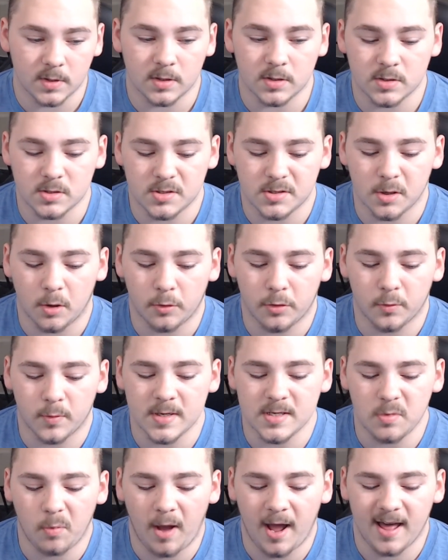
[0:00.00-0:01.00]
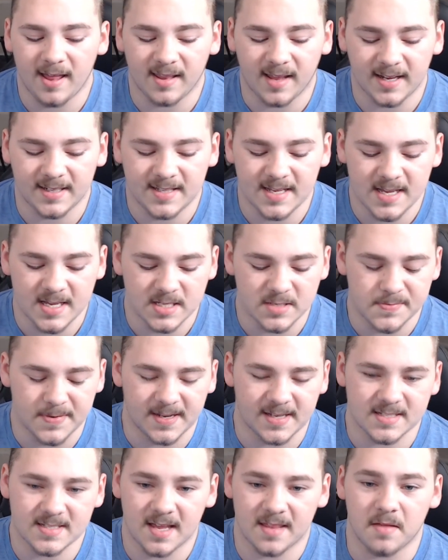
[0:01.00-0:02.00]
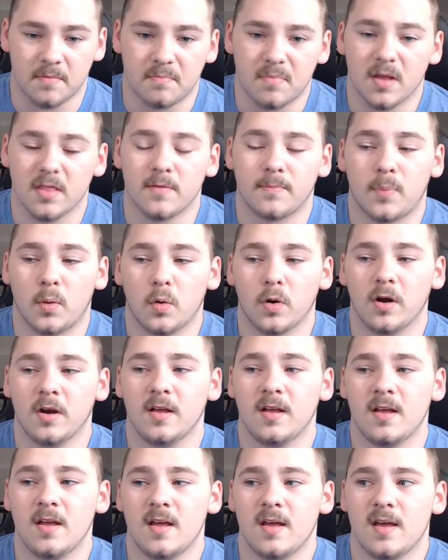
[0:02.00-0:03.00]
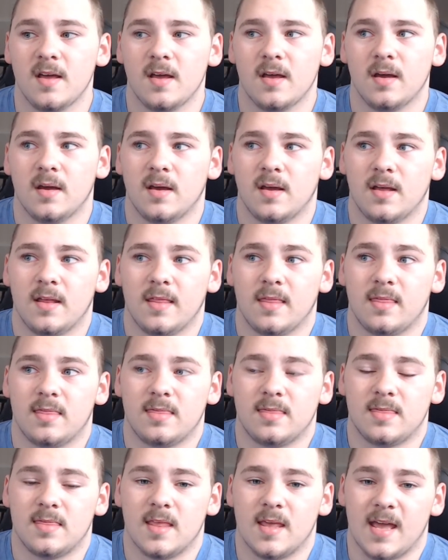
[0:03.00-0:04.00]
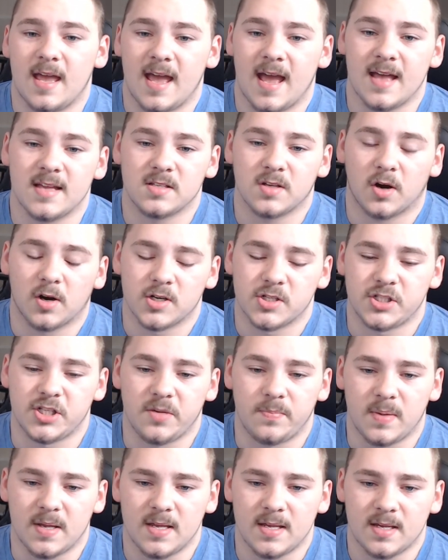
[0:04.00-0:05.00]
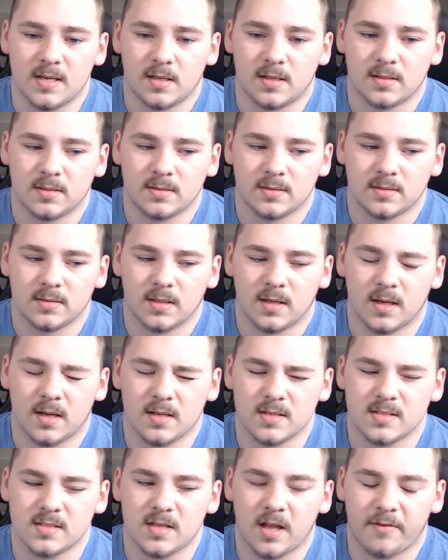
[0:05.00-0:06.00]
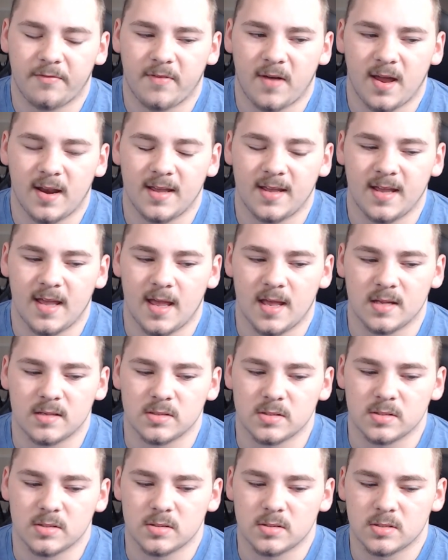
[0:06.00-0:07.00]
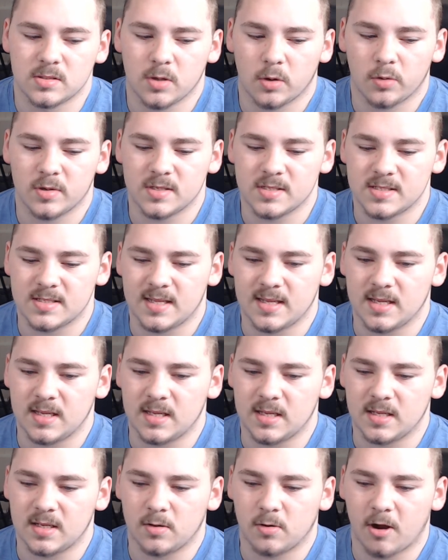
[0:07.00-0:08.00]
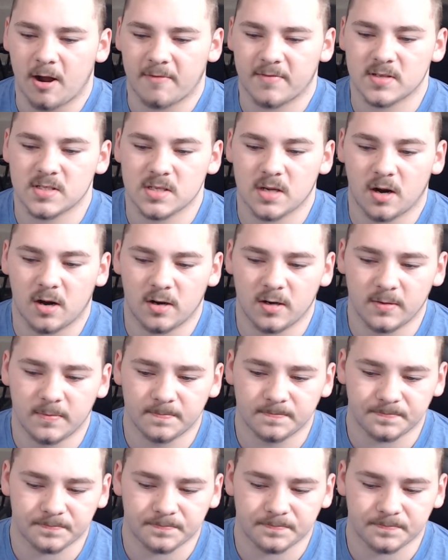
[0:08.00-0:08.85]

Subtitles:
So the reason why I liked it is because on the motherboard, it has RGB stuff on it, and so does the graphics card.